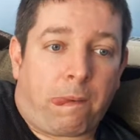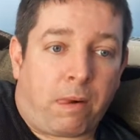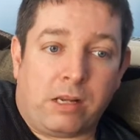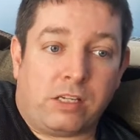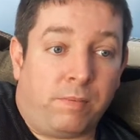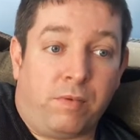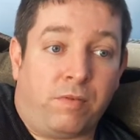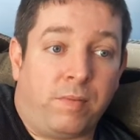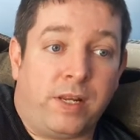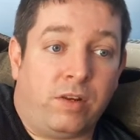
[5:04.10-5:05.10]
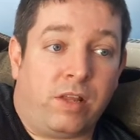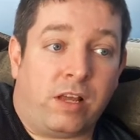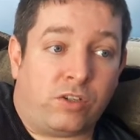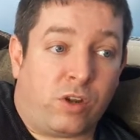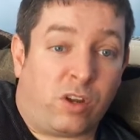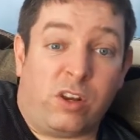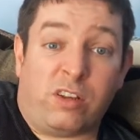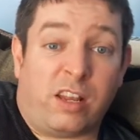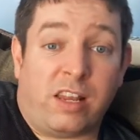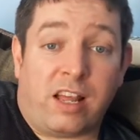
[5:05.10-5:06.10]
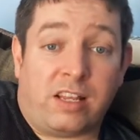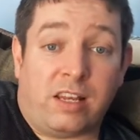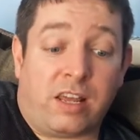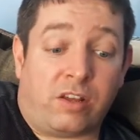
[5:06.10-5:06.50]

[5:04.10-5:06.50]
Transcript: quite simple for me to do that. So I could have done that today.